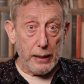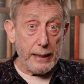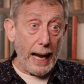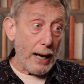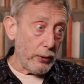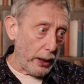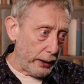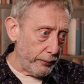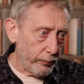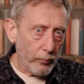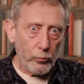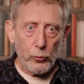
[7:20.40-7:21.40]

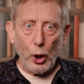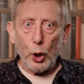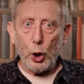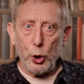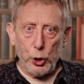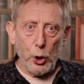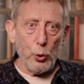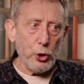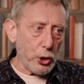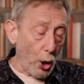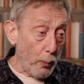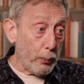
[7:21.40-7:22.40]
Darren, could you
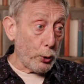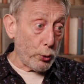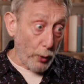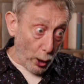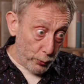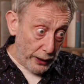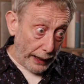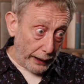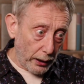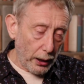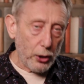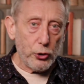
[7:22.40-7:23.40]
stop groaning?
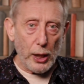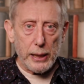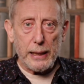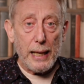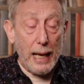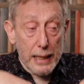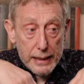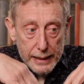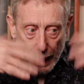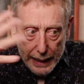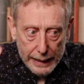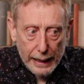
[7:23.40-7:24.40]
Just
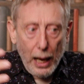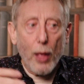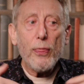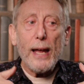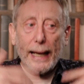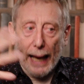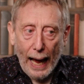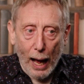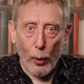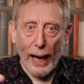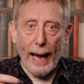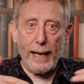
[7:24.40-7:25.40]
take the
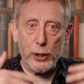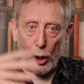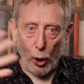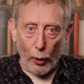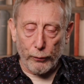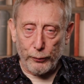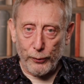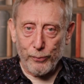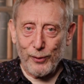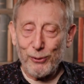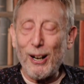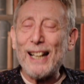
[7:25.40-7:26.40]
cow head off.
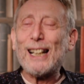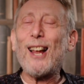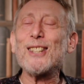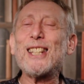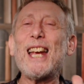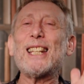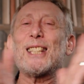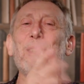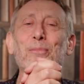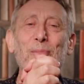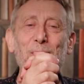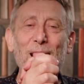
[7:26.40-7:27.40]
Right, Class 6,
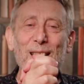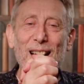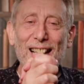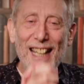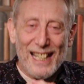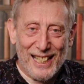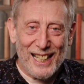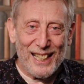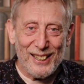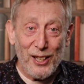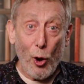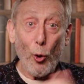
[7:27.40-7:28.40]

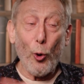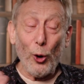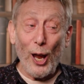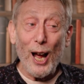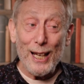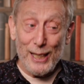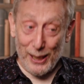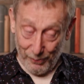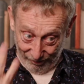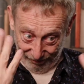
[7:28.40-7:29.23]
listen, all eyes,